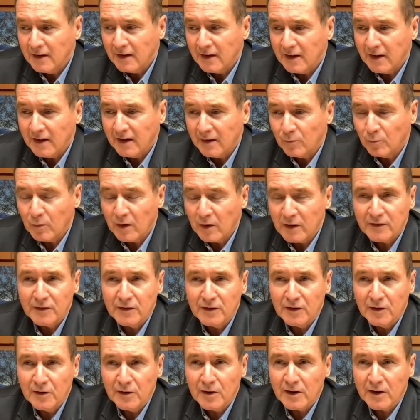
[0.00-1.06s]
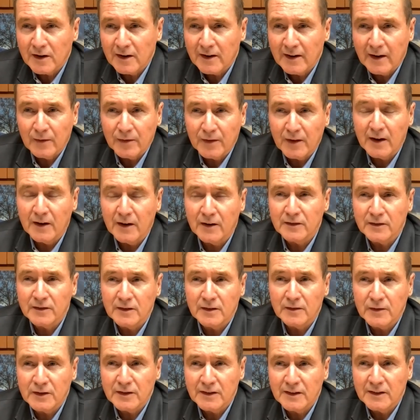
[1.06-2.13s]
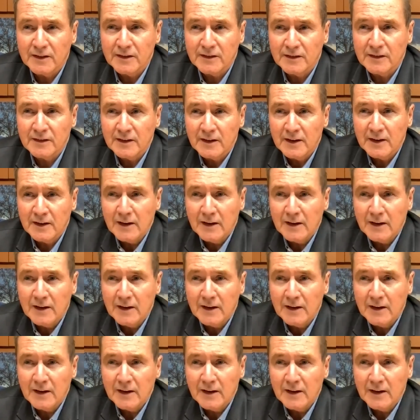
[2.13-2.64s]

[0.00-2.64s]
in Western New York on healthcare services.